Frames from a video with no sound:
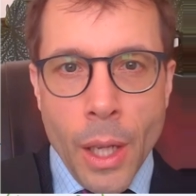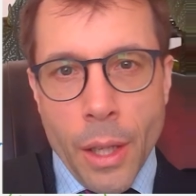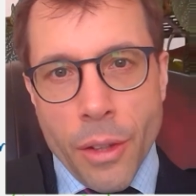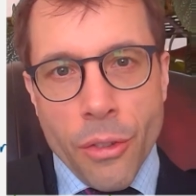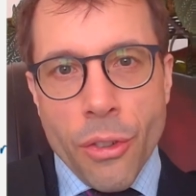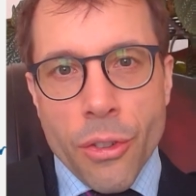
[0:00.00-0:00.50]

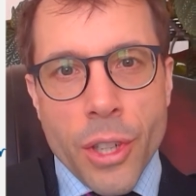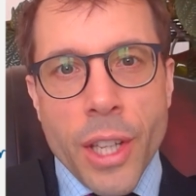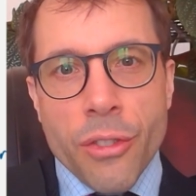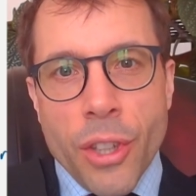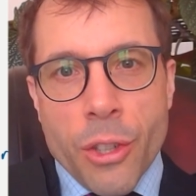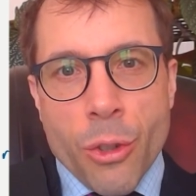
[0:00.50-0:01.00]
This is an
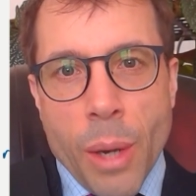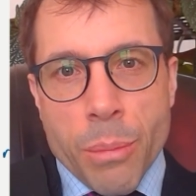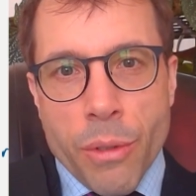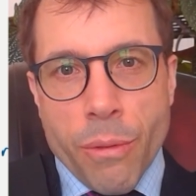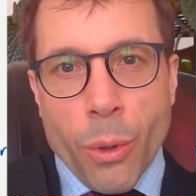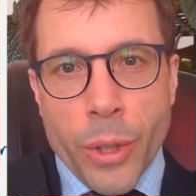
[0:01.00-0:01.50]
easy trap to
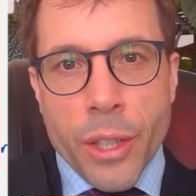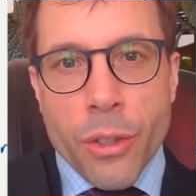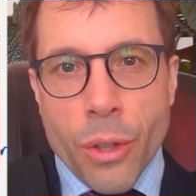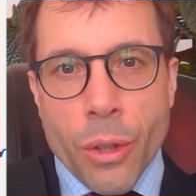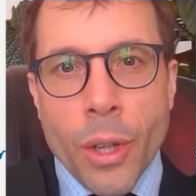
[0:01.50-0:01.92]
fall into,